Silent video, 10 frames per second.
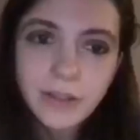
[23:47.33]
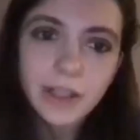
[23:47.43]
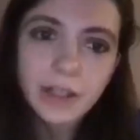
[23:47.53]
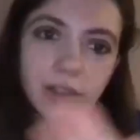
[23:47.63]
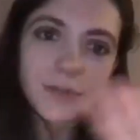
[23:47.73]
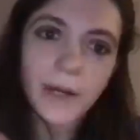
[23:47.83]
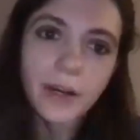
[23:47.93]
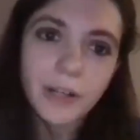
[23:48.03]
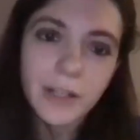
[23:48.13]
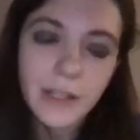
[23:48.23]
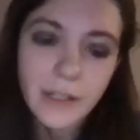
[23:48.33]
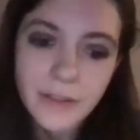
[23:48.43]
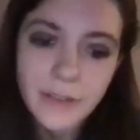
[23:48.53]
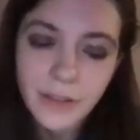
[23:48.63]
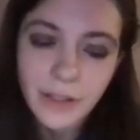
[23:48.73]
to like inspiring
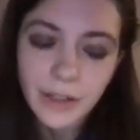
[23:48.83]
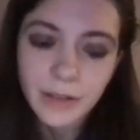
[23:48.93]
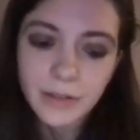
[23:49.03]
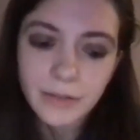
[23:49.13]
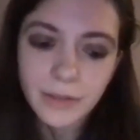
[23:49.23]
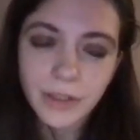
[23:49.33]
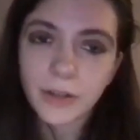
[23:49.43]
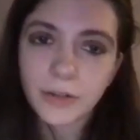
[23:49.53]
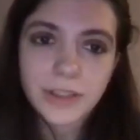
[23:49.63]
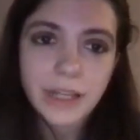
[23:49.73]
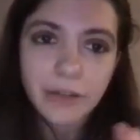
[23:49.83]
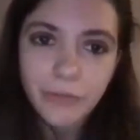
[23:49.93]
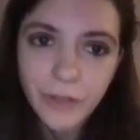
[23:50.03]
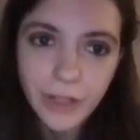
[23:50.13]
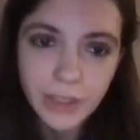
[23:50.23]
kids to like, you know, stay
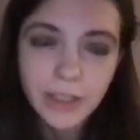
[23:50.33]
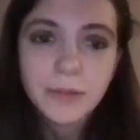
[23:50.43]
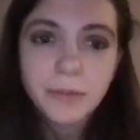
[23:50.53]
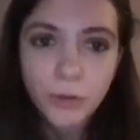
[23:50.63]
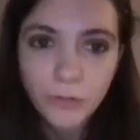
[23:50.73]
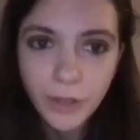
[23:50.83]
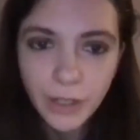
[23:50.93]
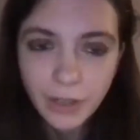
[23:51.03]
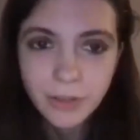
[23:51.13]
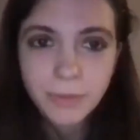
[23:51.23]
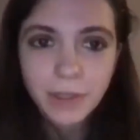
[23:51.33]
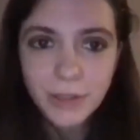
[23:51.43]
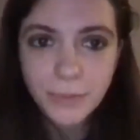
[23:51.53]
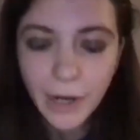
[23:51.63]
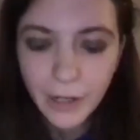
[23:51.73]
fit, keep moving, and to be
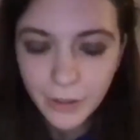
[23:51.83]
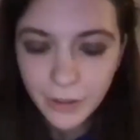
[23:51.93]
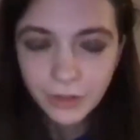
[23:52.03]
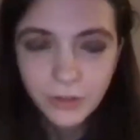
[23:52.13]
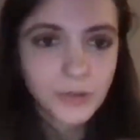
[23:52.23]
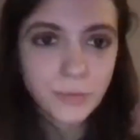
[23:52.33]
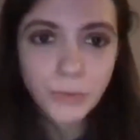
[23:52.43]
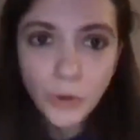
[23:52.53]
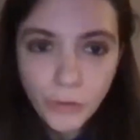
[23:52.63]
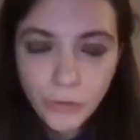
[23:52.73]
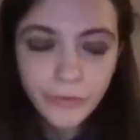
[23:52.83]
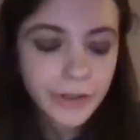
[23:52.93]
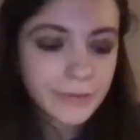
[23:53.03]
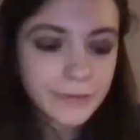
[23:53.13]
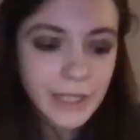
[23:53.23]
inspired and just move
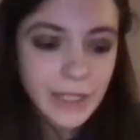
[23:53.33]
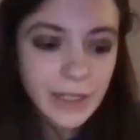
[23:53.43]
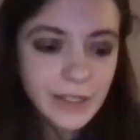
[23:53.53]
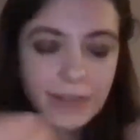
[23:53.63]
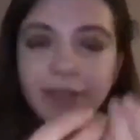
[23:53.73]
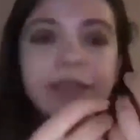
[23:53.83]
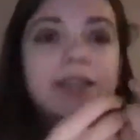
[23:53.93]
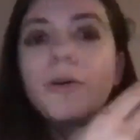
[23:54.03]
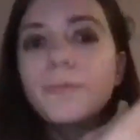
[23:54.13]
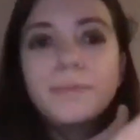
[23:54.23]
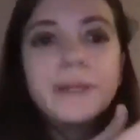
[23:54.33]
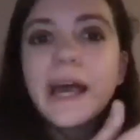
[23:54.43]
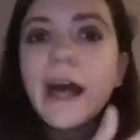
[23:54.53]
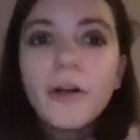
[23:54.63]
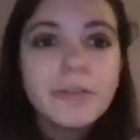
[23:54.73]
and, you know, be
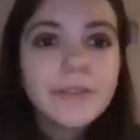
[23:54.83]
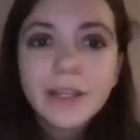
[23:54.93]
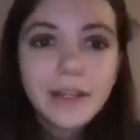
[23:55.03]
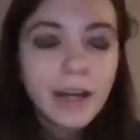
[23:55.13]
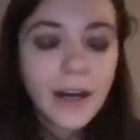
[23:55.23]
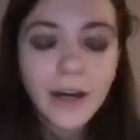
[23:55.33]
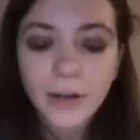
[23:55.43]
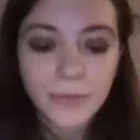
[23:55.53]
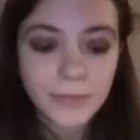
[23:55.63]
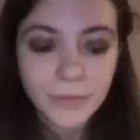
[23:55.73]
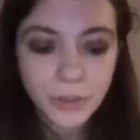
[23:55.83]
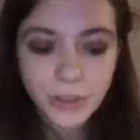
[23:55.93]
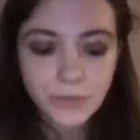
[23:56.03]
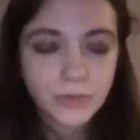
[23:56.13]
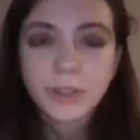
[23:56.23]
healthy, which
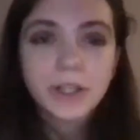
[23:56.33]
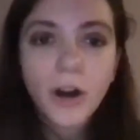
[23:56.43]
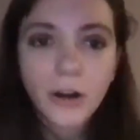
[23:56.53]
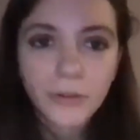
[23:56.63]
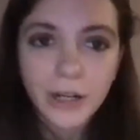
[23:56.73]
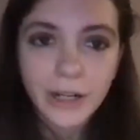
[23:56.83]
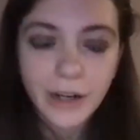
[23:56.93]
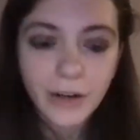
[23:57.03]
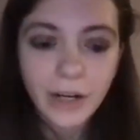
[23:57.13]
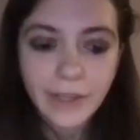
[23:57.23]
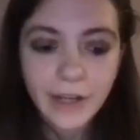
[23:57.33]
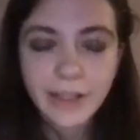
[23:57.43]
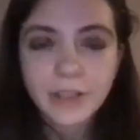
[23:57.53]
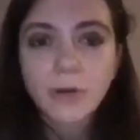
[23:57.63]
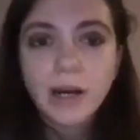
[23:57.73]
is really hard right now.
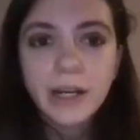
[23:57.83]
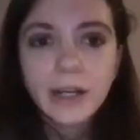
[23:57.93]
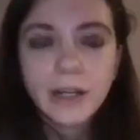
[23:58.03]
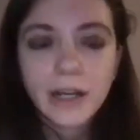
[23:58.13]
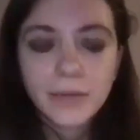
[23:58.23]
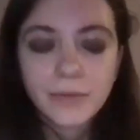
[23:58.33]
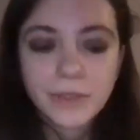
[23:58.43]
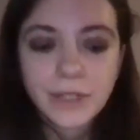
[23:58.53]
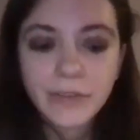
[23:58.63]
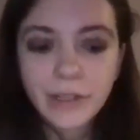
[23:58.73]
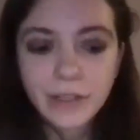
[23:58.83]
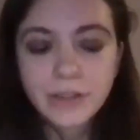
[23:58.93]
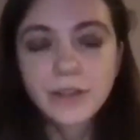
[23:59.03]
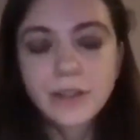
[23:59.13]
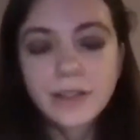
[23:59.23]
That's why I'm diving
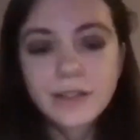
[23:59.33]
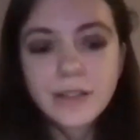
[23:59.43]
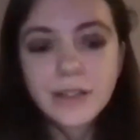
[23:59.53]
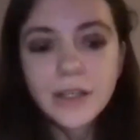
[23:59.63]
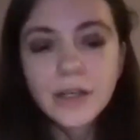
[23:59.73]
into this